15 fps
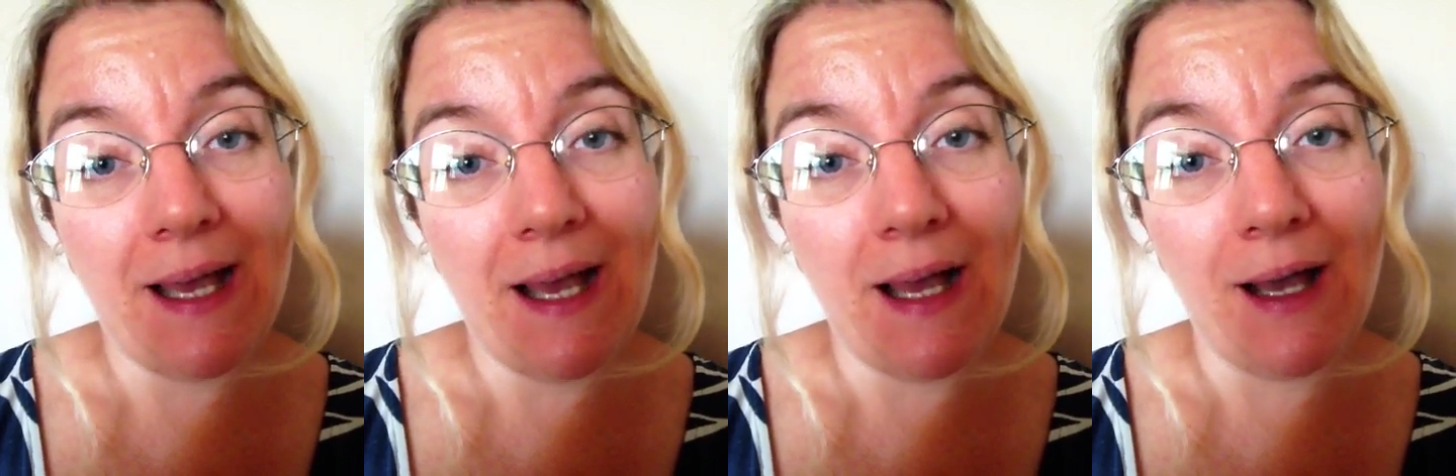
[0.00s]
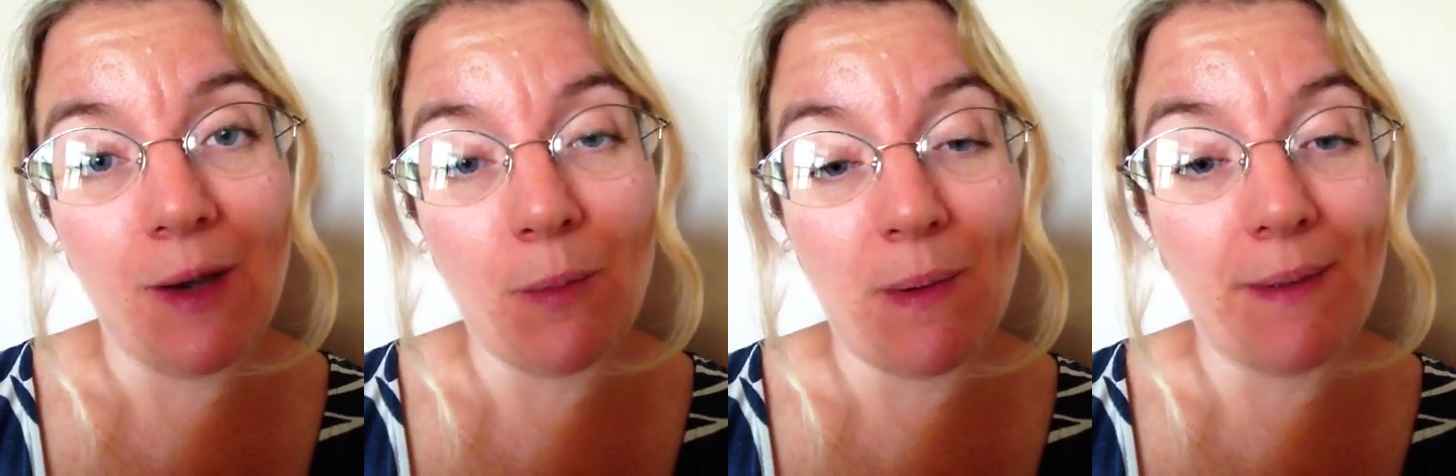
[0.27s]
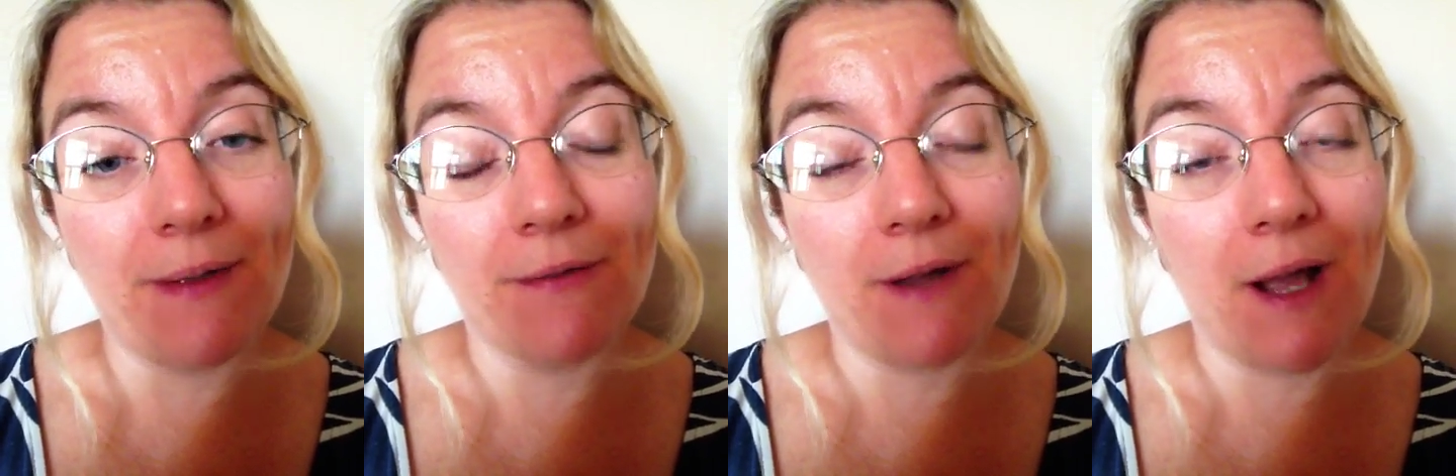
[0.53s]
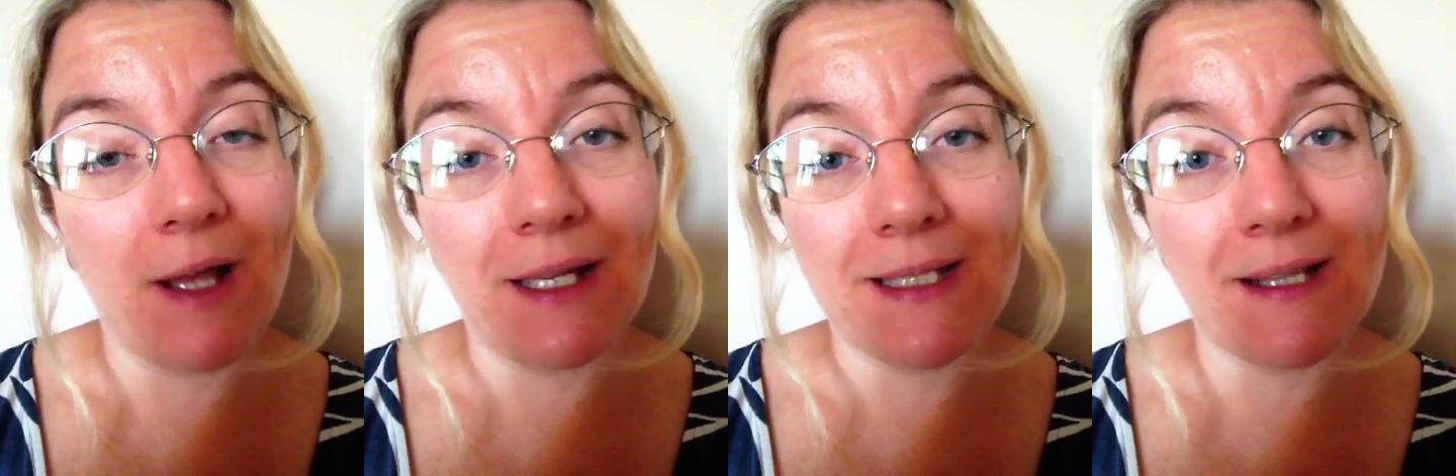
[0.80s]
women of
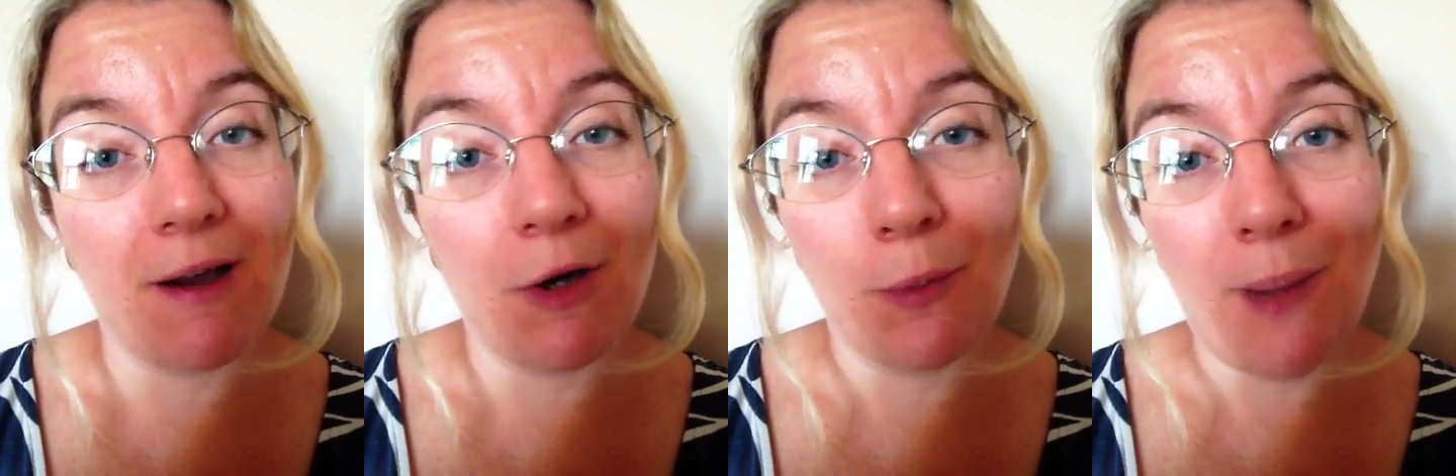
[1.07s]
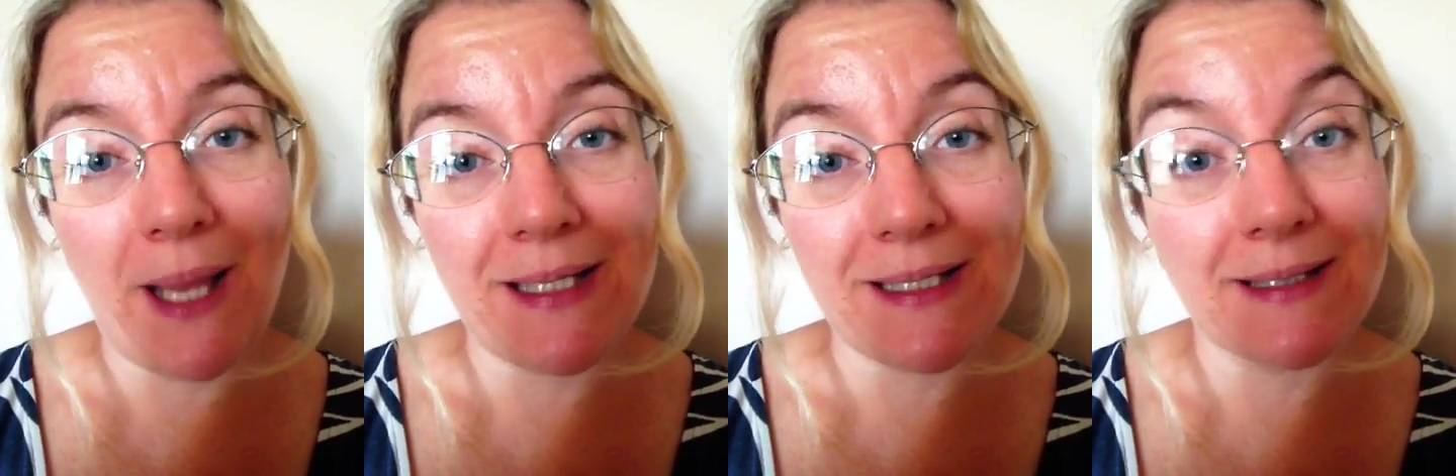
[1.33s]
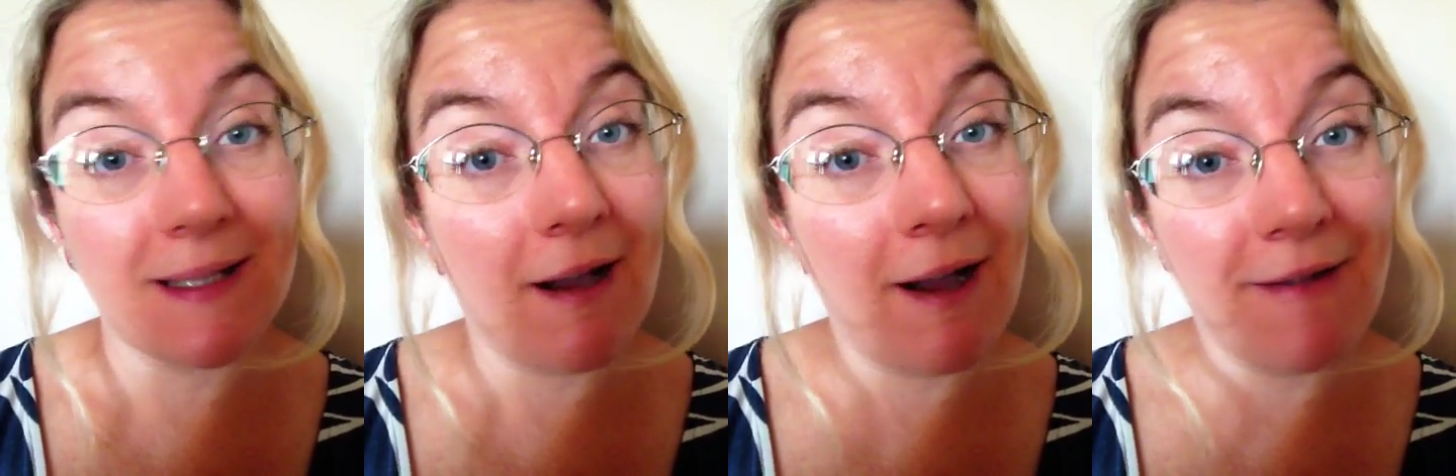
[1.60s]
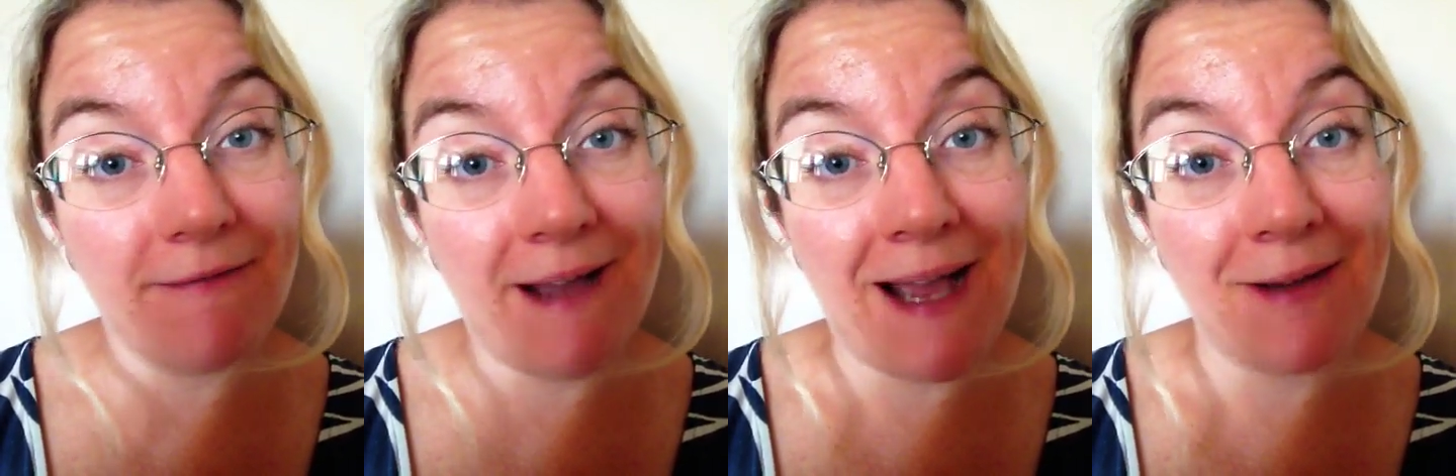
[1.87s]
colour dial painters that
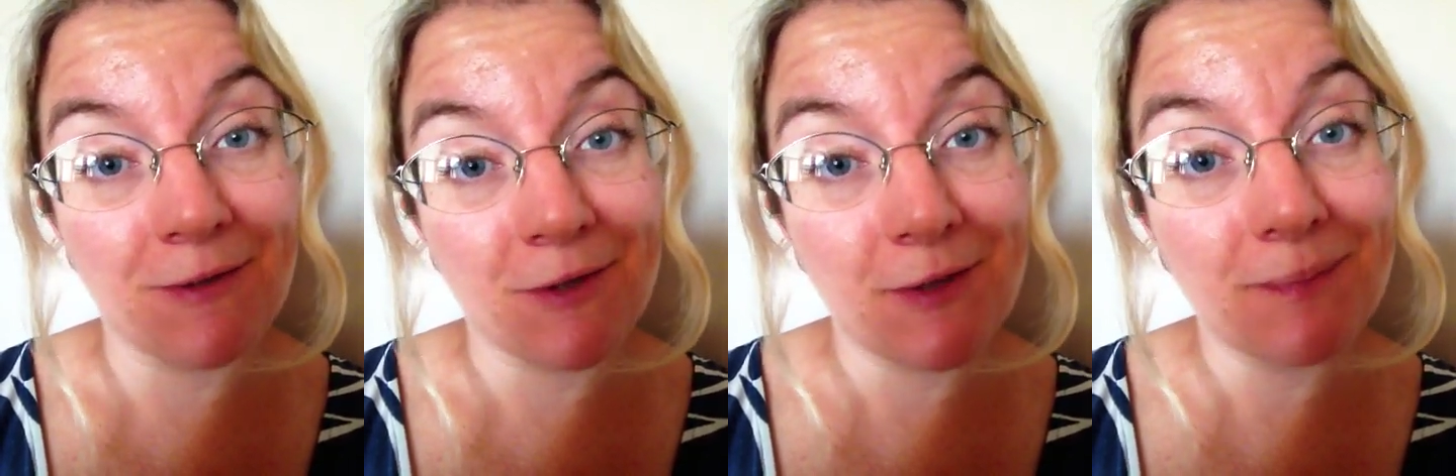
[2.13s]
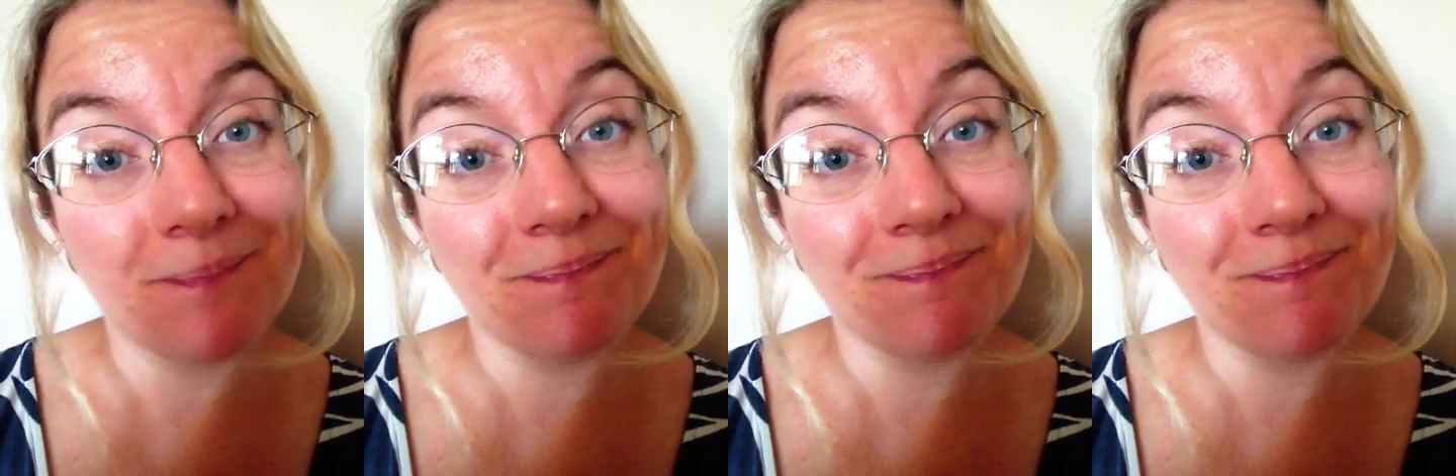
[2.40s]
I found.